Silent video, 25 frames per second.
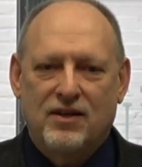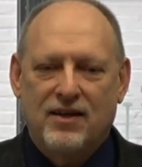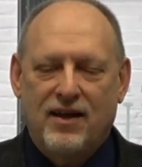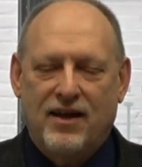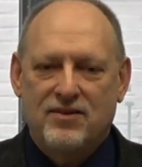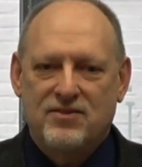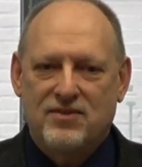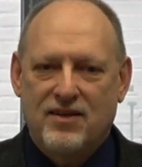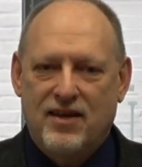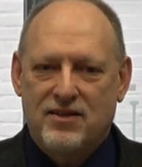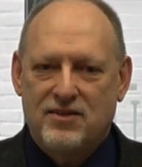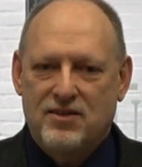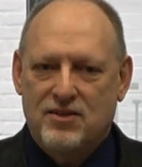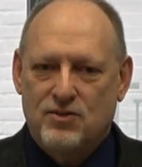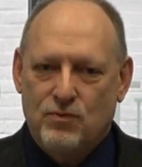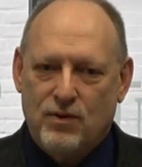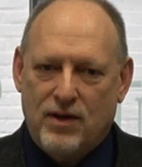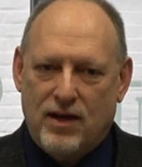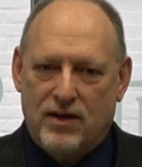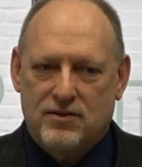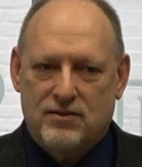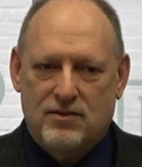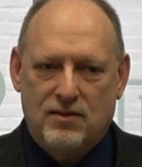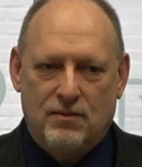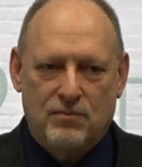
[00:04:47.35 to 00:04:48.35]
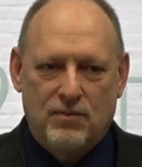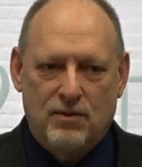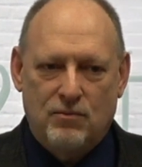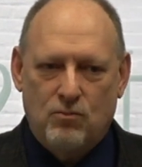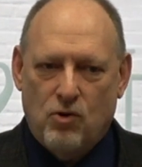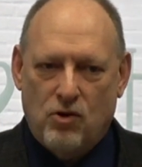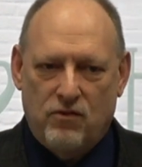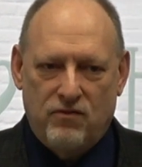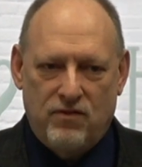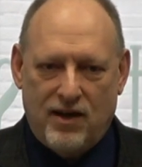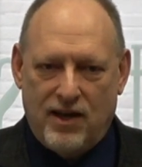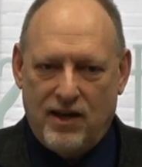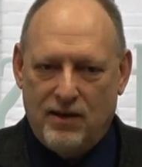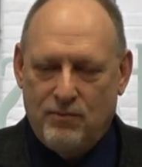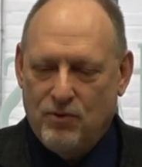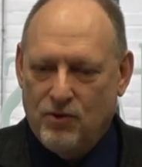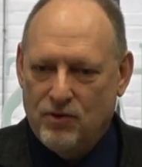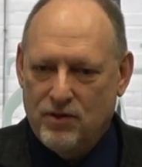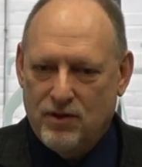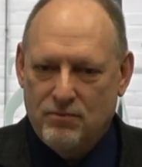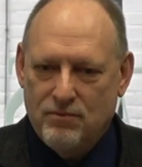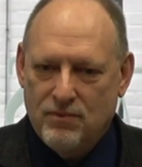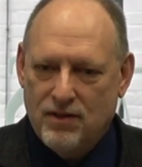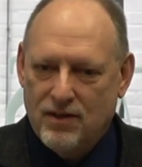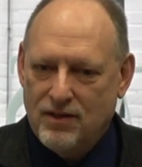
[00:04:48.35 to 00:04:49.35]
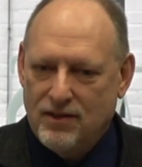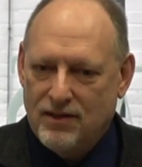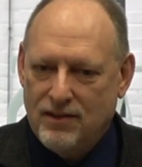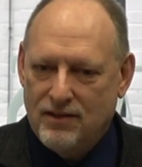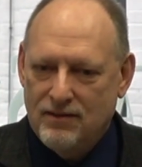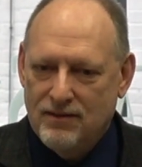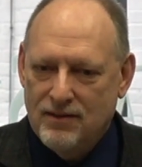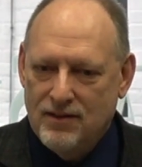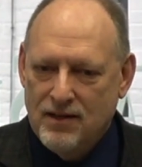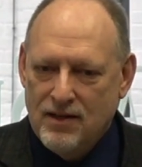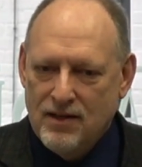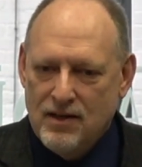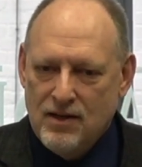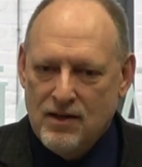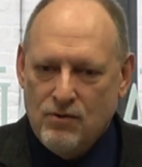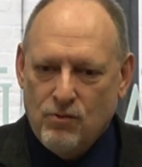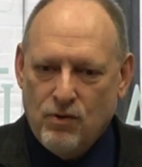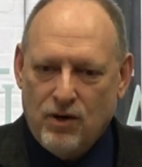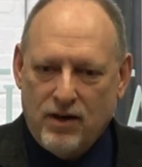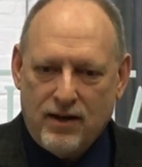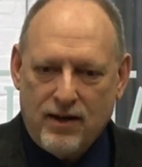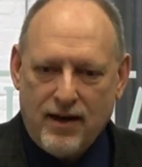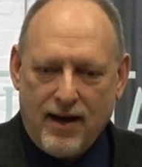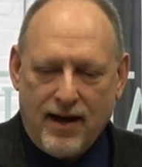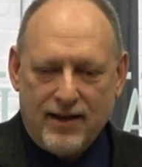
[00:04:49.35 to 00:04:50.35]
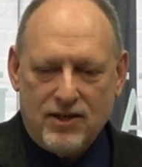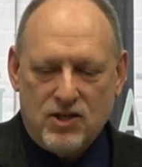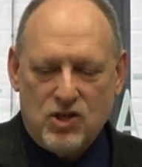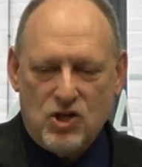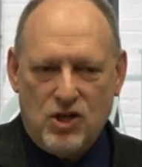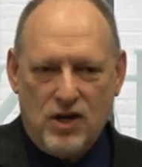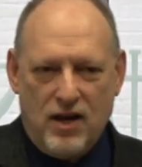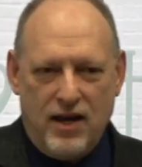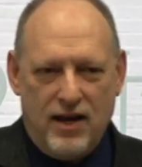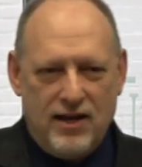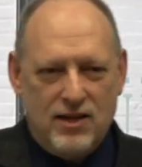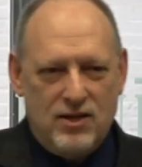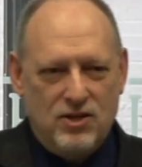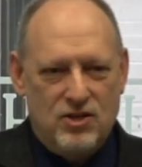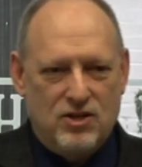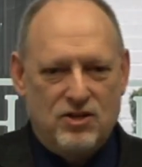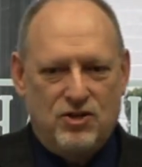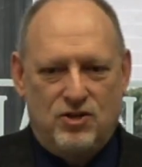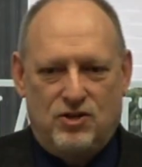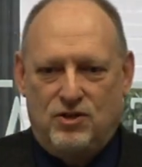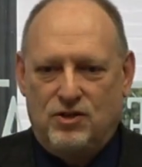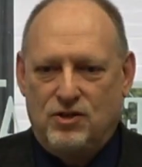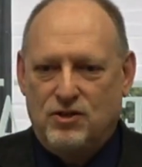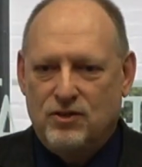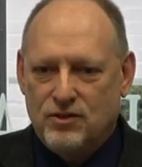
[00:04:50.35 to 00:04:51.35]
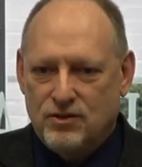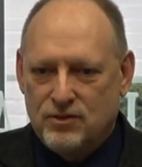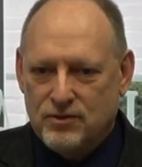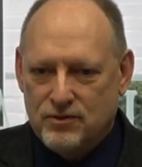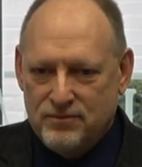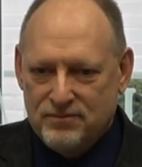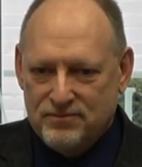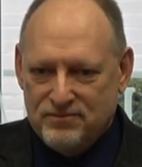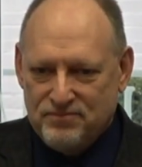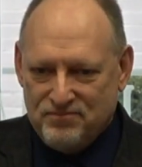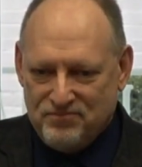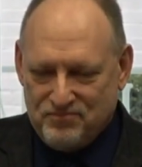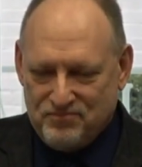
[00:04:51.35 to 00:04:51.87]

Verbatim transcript: And Isaiah says, We got something more valuable than money. When God changes you,